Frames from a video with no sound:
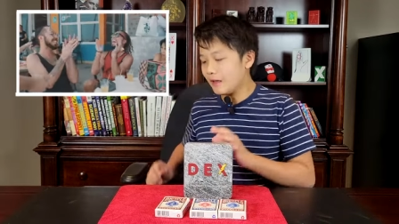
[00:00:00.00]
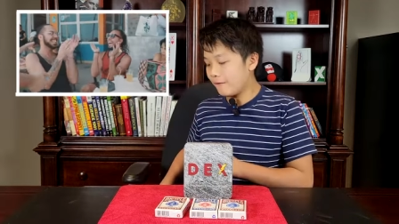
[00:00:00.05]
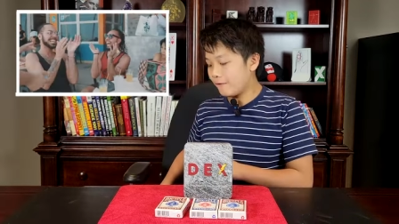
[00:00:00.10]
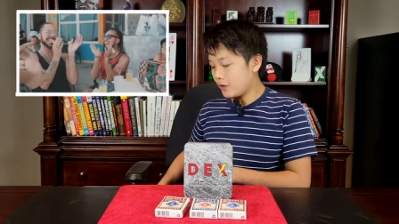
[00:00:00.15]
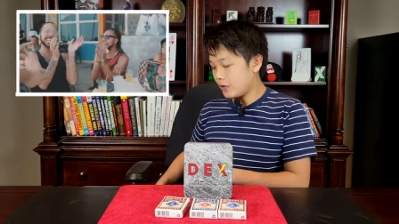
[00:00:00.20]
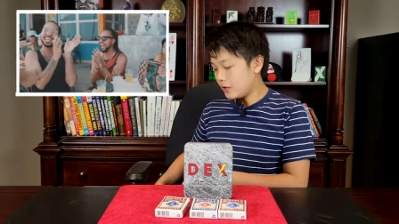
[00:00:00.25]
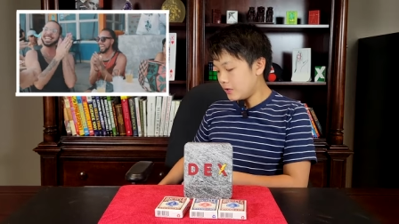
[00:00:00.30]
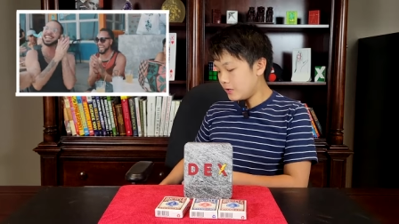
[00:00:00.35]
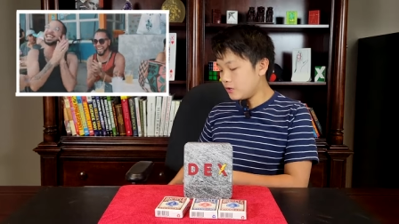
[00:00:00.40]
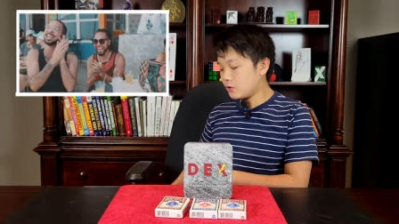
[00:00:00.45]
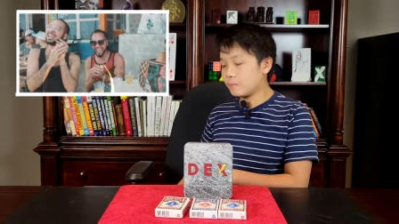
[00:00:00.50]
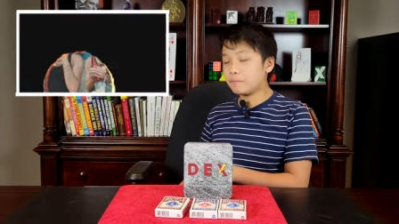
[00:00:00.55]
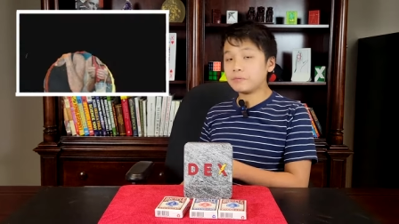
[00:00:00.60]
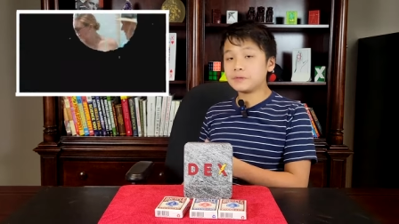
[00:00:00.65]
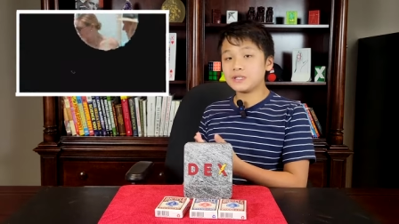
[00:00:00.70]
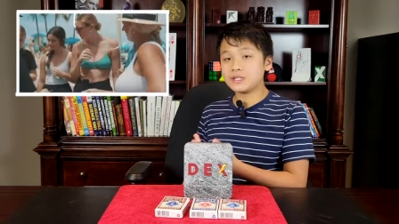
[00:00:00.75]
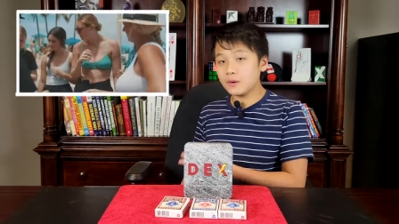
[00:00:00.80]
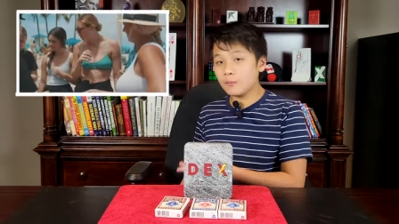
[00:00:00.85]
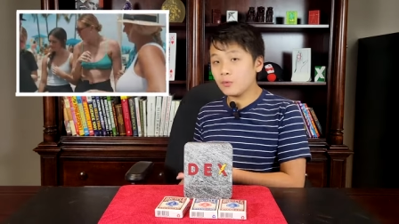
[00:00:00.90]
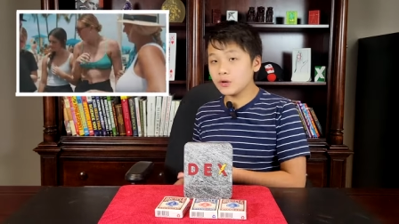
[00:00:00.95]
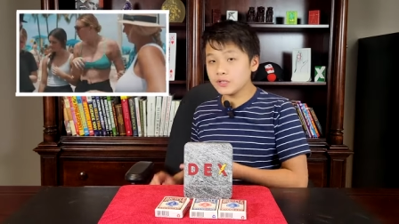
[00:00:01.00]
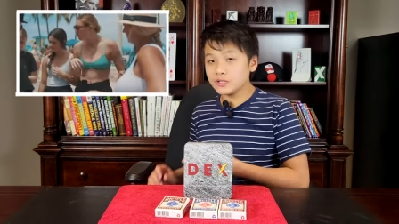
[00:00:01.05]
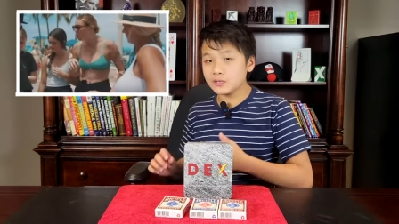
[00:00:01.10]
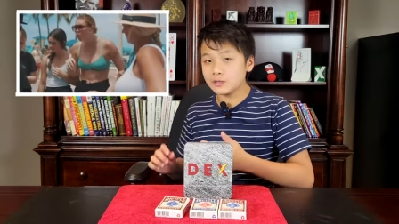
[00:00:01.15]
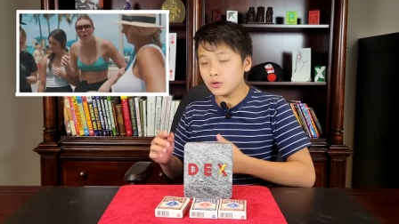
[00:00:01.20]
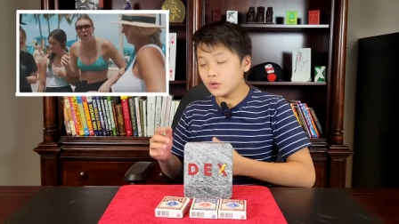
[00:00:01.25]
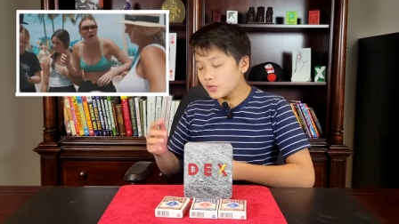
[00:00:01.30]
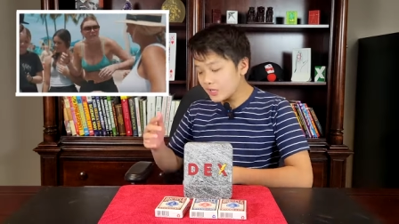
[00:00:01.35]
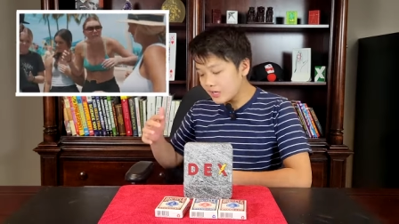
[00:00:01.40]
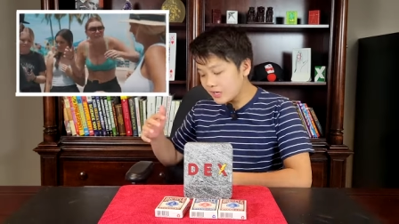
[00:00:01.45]
If someone is
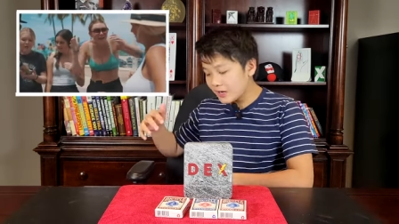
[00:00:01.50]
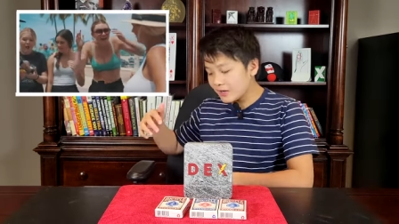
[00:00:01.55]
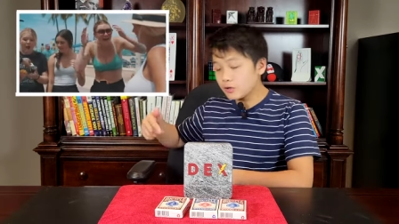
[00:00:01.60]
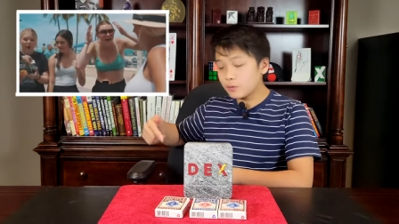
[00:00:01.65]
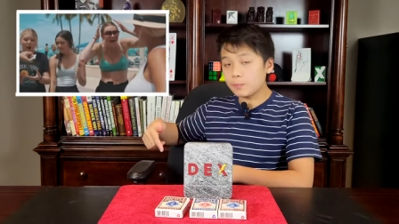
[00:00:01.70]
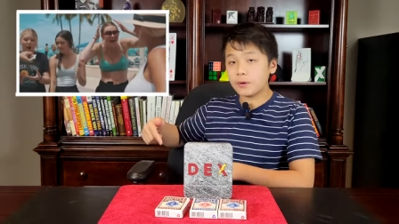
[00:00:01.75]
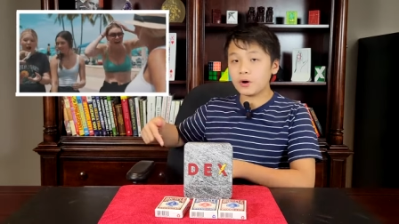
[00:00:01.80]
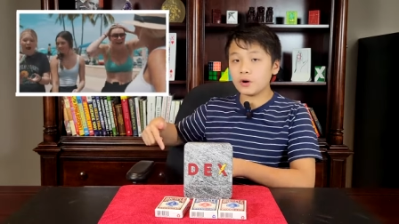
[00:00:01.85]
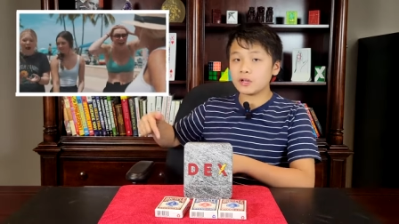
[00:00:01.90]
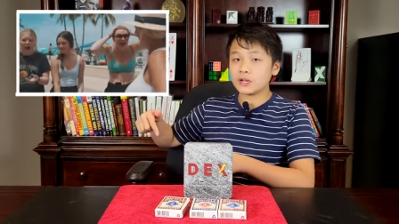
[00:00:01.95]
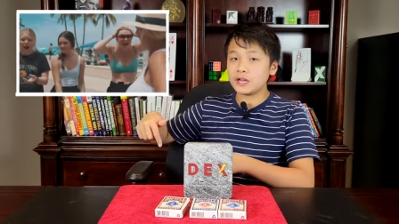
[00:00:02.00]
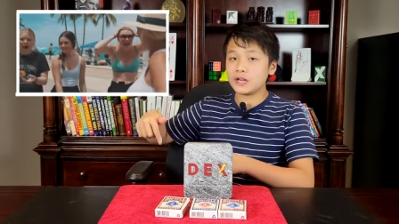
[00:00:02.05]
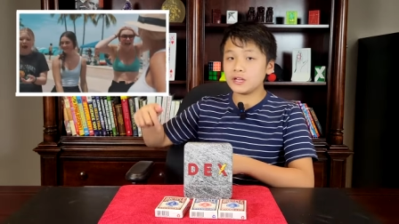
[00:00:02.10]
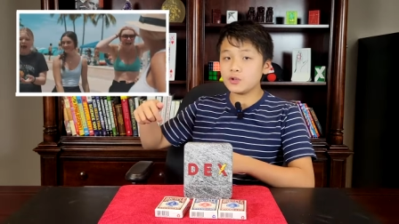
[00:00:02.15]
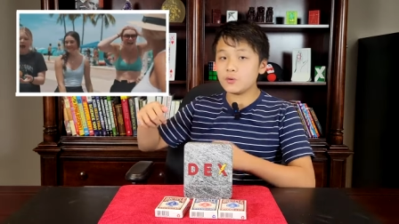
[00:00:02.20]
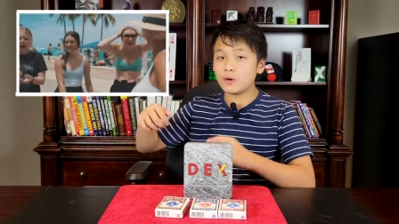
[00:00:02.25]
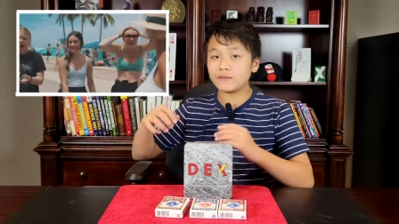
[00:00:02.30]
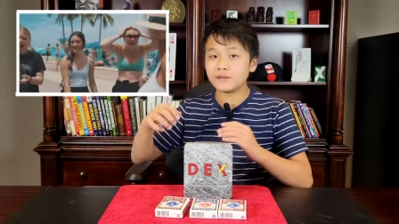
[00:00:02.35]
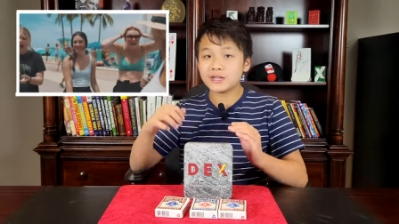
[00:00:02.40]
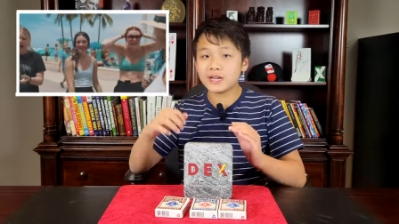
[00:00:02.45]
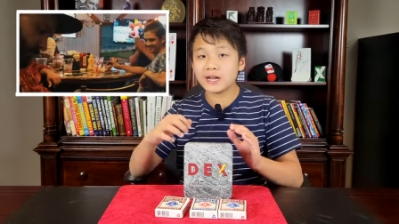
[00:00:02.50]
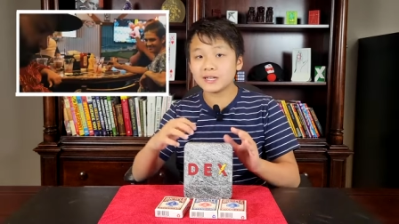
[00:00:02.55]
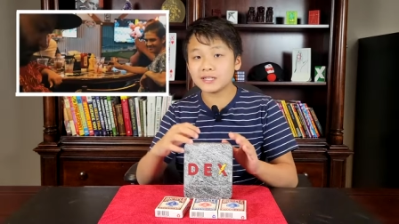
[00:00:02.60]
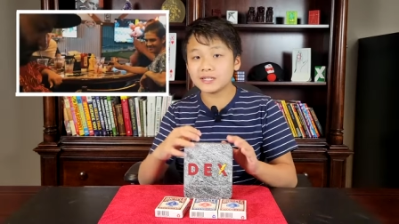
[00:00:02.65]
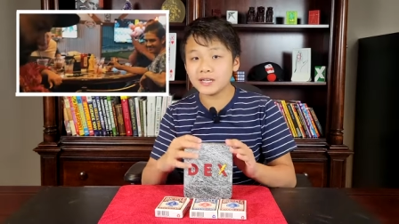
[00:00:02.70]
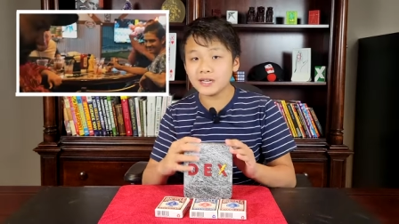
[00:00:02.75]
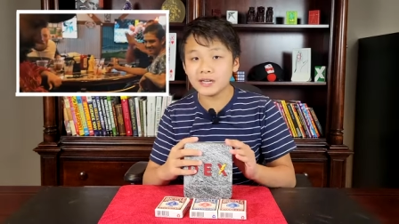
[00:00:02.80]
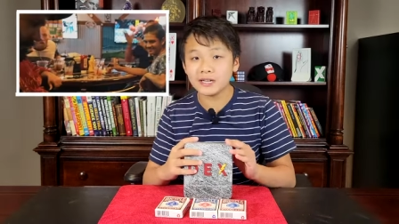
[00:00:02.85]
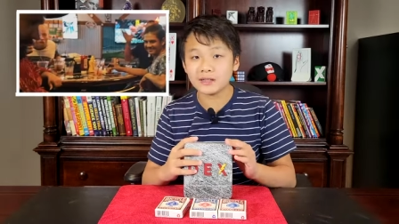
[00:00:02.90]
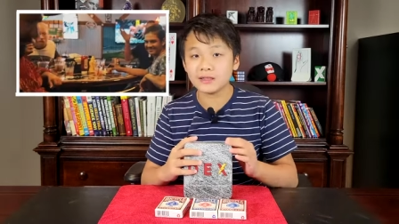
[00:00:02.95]
looking at your pocket and you have
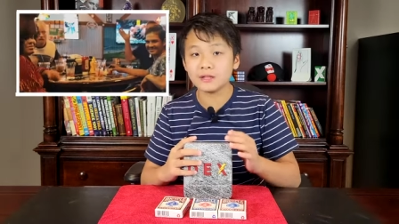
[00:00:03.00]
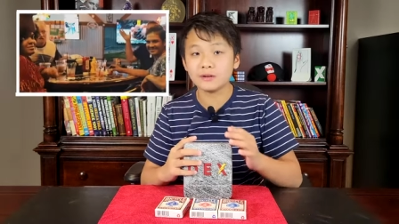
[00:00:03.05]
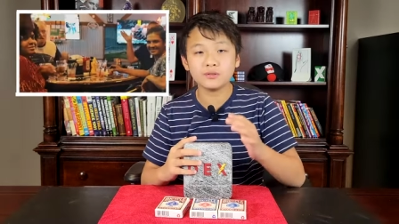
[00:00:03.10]
Dex in it,